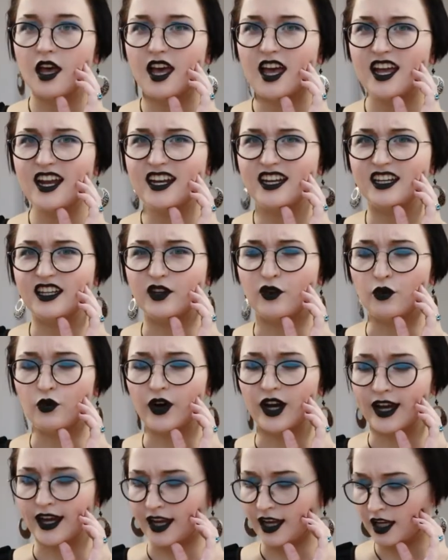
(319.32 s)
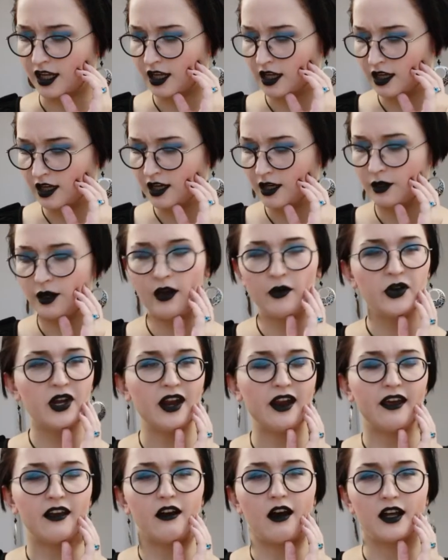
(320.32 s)
Anyway, now
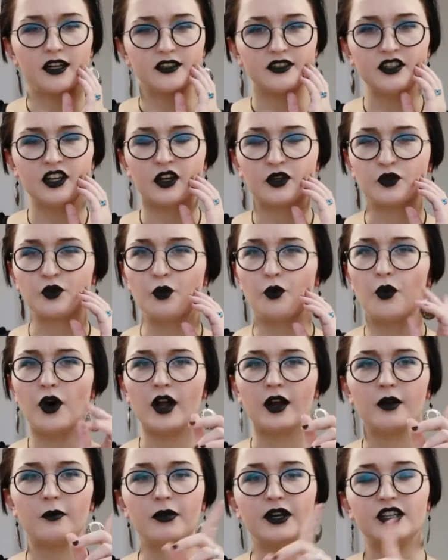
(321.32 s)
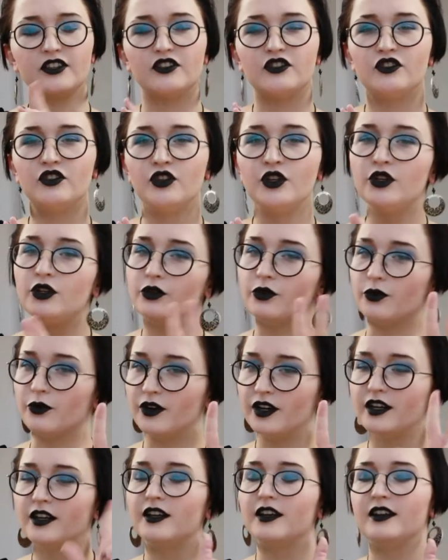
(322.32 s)
that I got not one, but
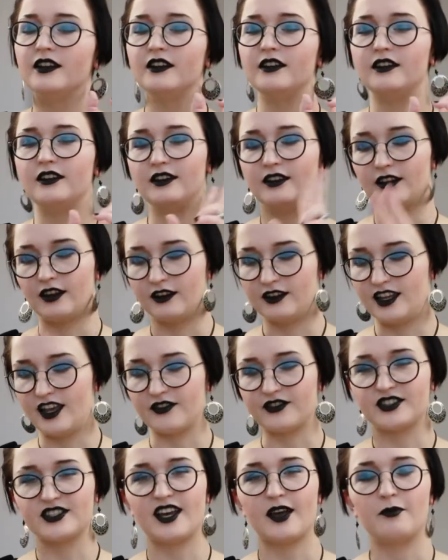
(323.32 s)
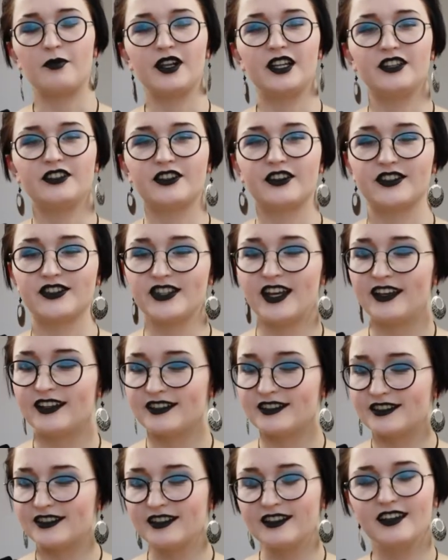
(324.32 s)
two Nevsky Palitra
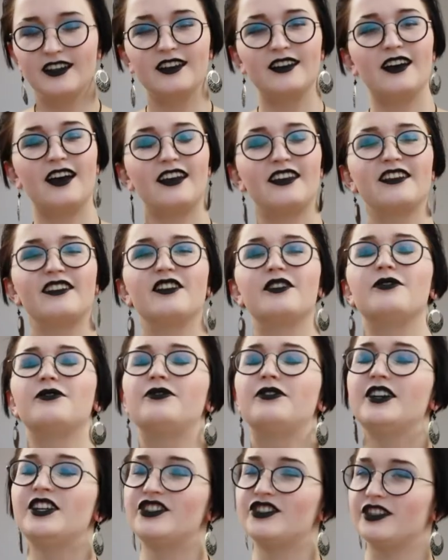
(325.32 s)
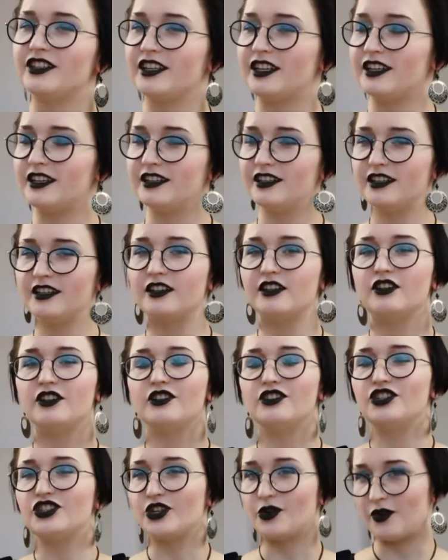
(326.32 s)
sets, I can officially
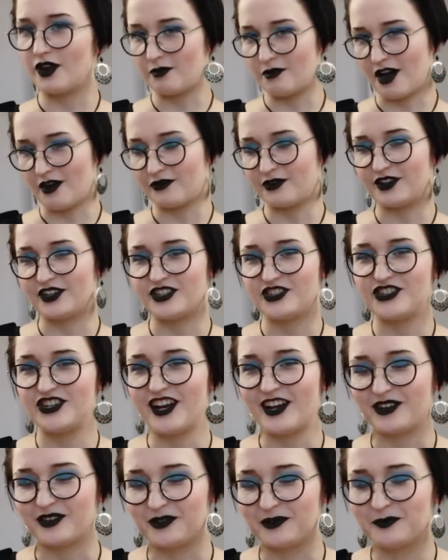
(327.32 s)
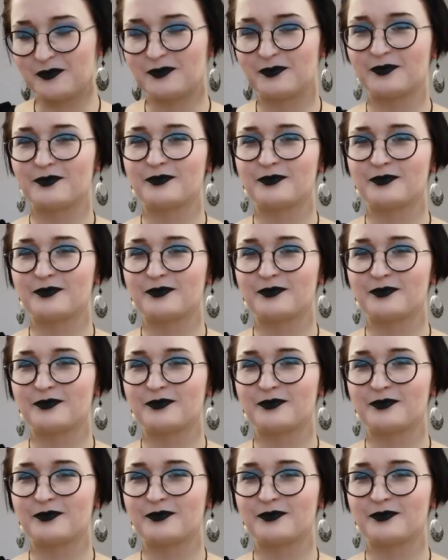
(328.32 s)
show them off on this channel.